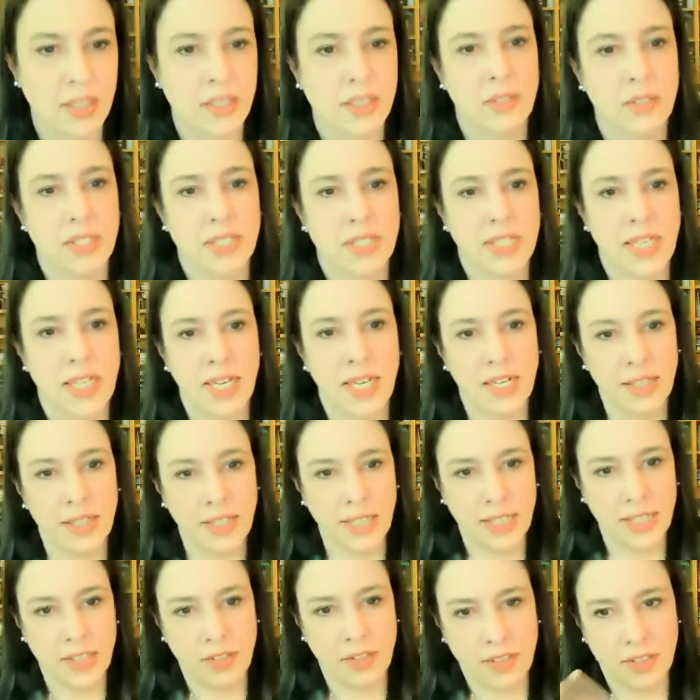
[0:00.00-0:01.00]
Mm-hmm. So it's
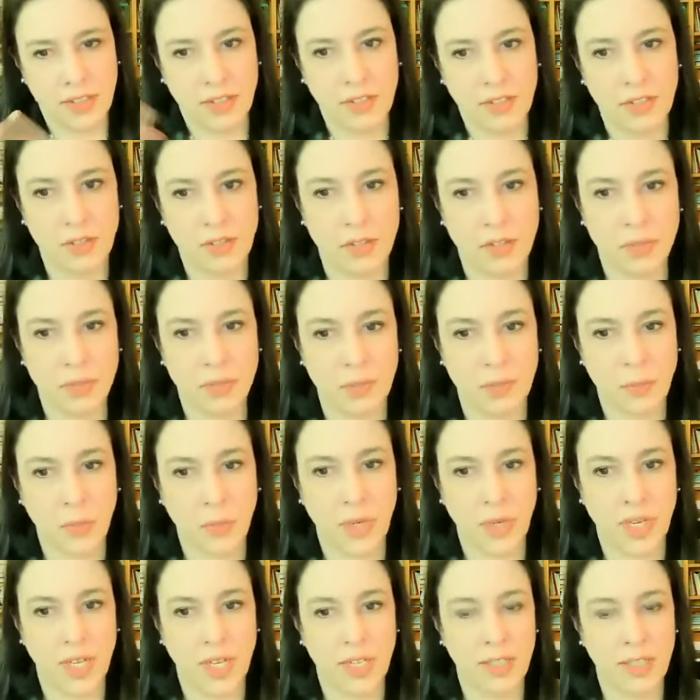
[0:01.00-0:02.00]
kind of like you can use
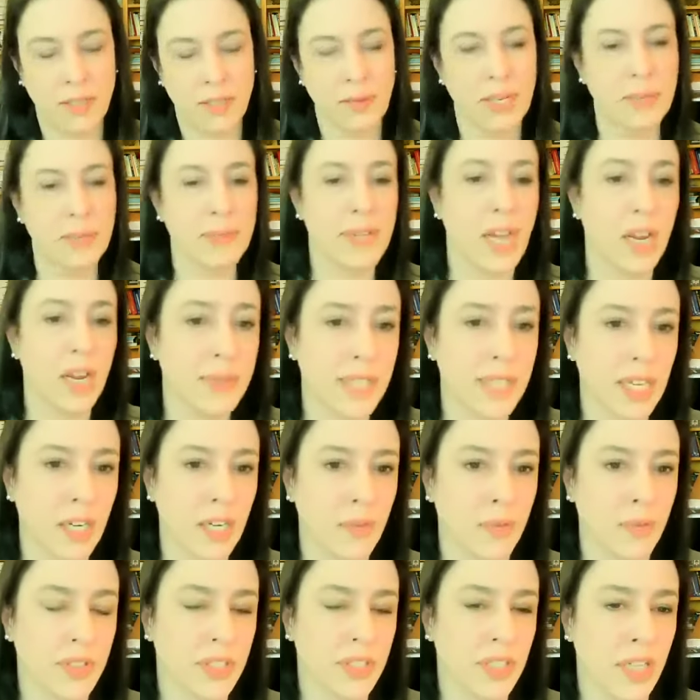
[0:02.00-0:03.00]
one, you've got to be
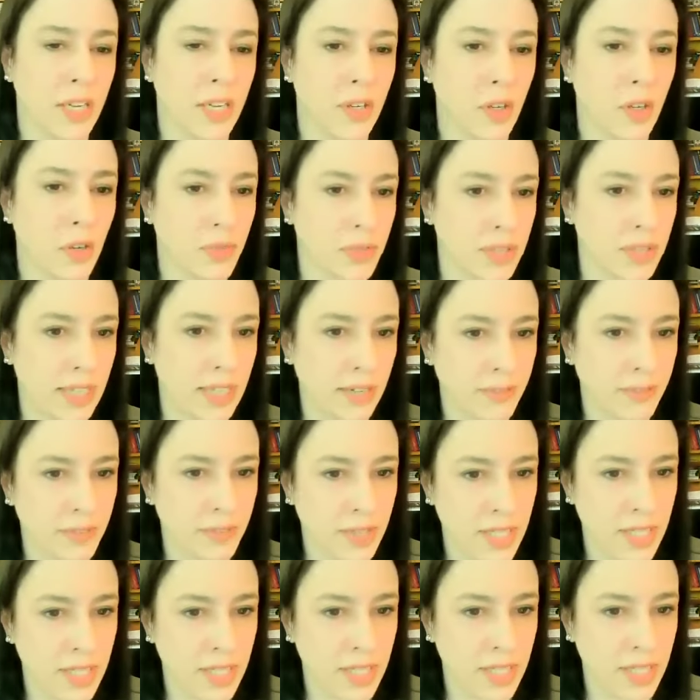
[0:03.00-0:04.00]
careful to not over
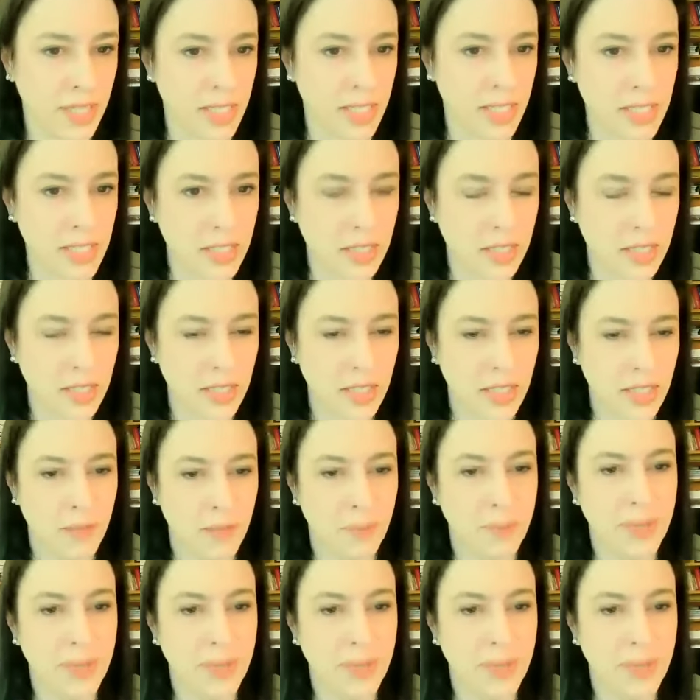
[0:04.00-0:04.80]
leverage, mm-hmm.